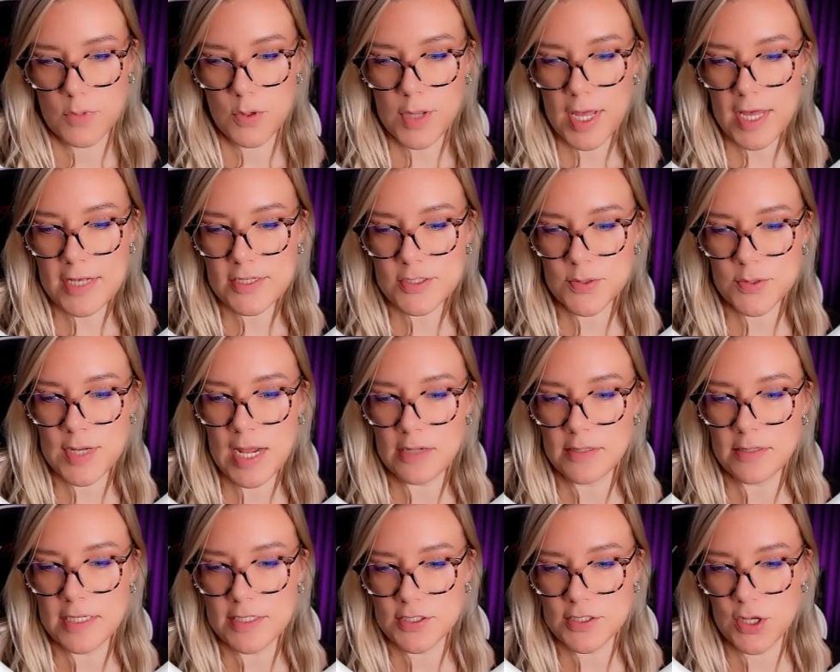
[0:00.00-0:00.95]
Okay, so
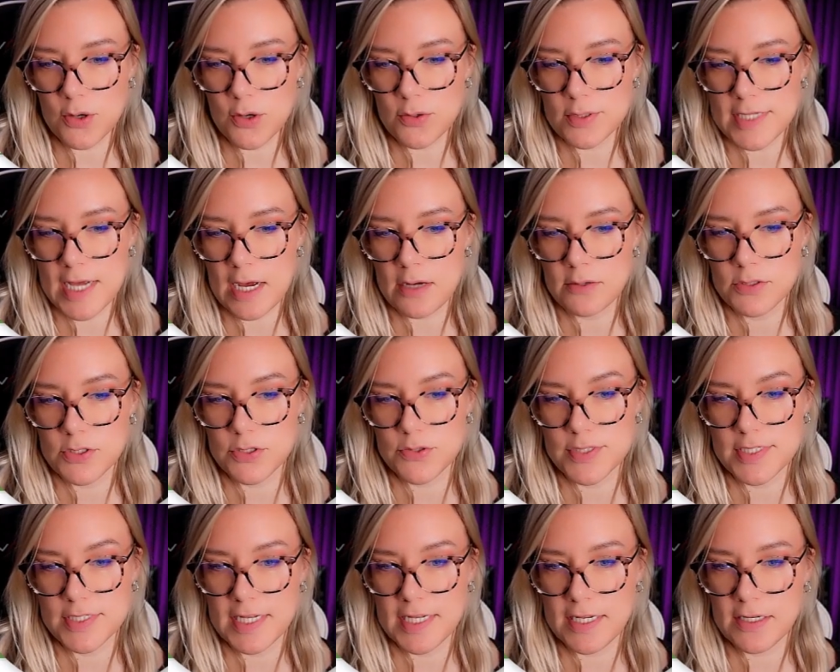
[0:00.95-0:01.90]
now let's go down to
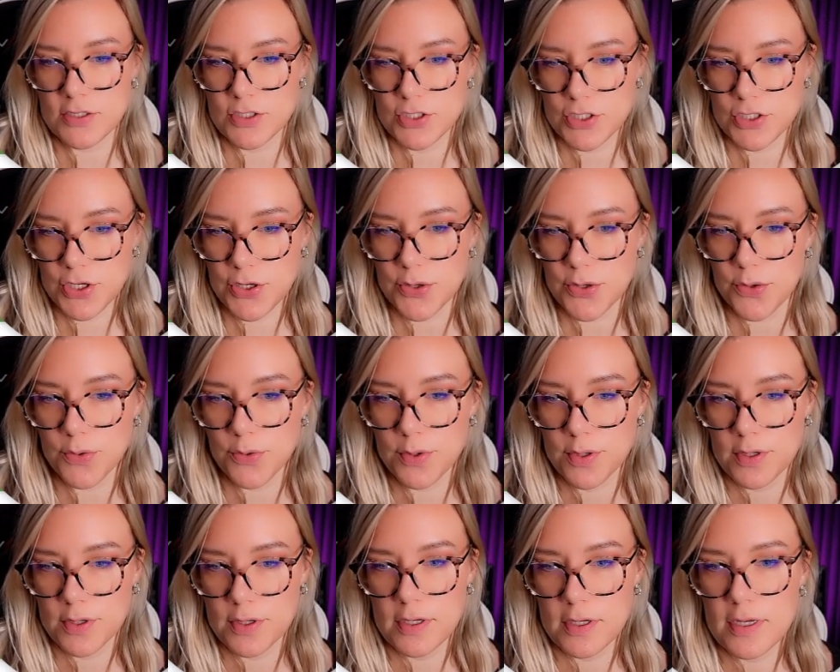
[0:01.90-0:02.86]
scene 2.
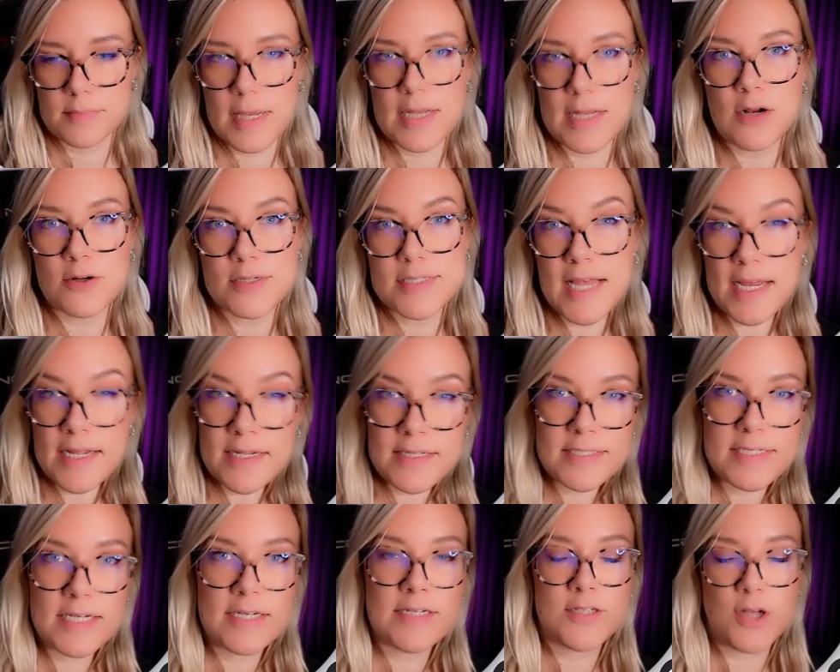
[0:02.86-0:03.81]
And our second
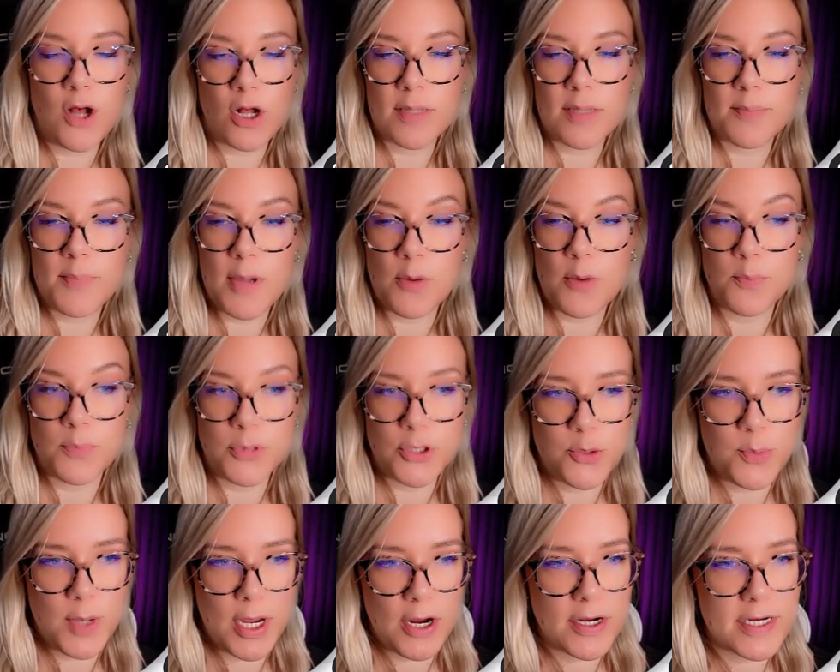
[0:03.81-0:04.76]
scene is all about
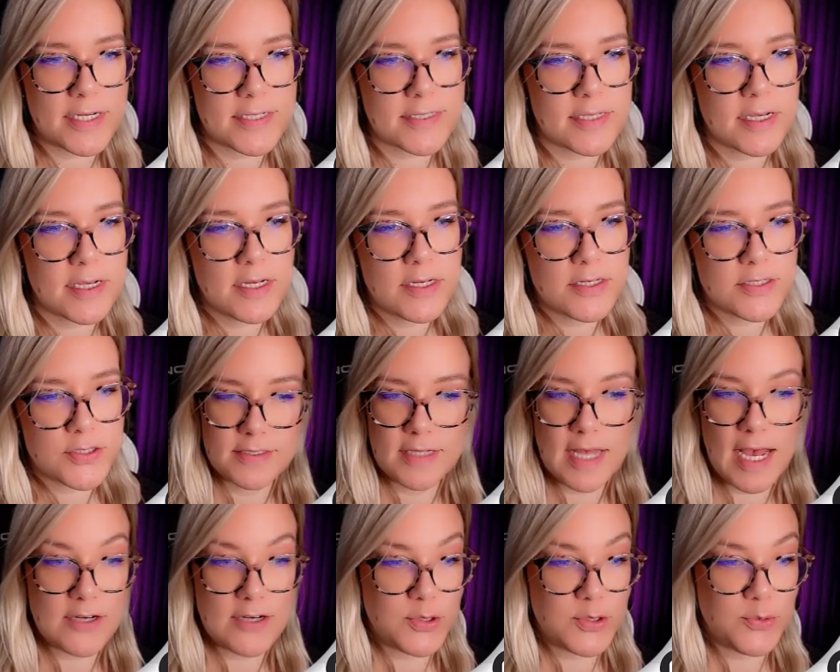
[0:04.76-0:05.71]
blueberries.
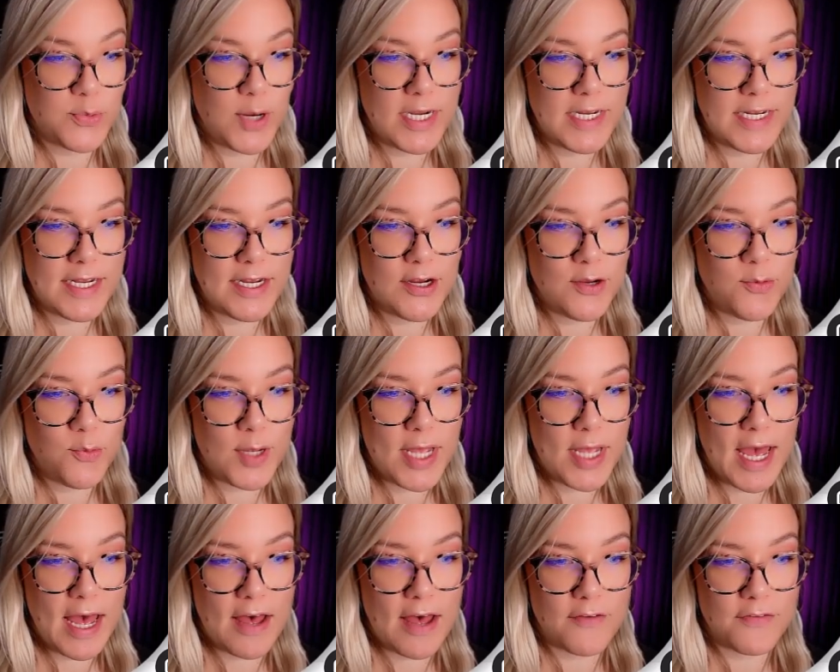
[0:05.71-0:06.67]
Actually, right here we
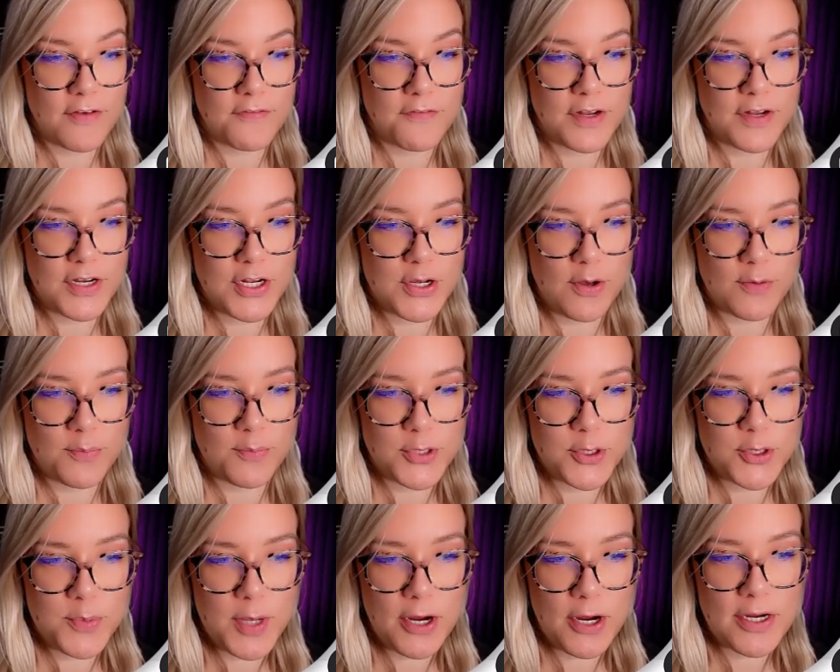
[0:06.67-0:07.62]
have a video of
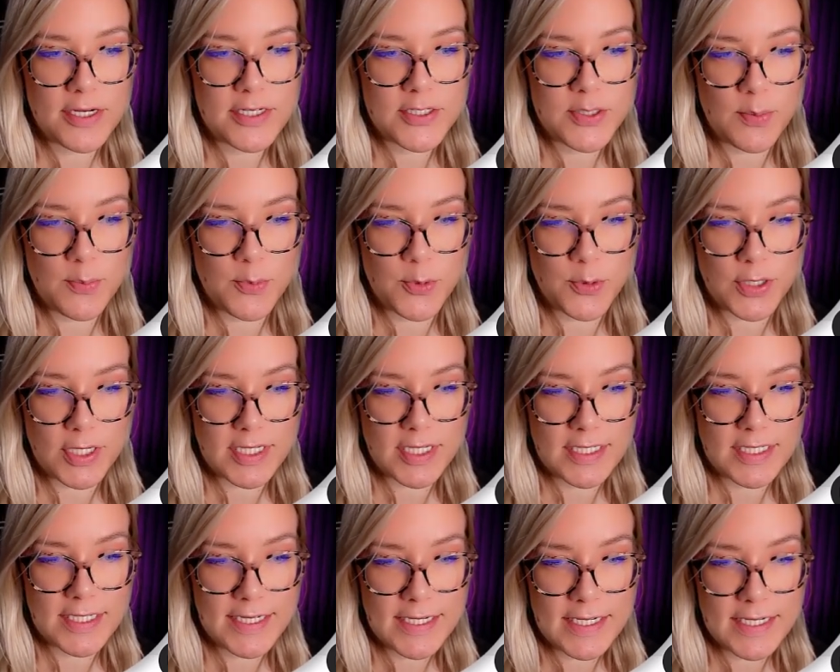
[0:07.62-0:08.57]
blueberries. So I'm going to
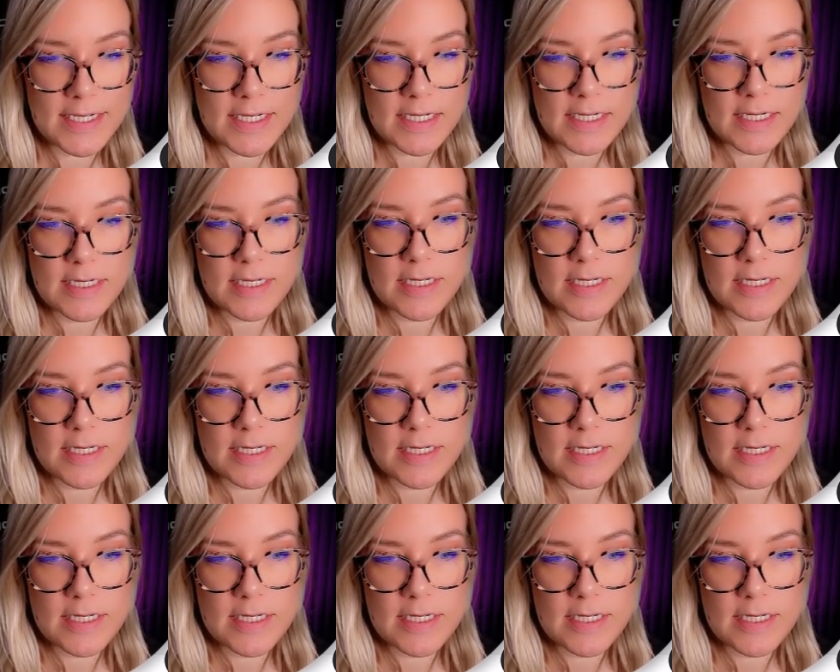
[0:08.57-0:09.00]
click,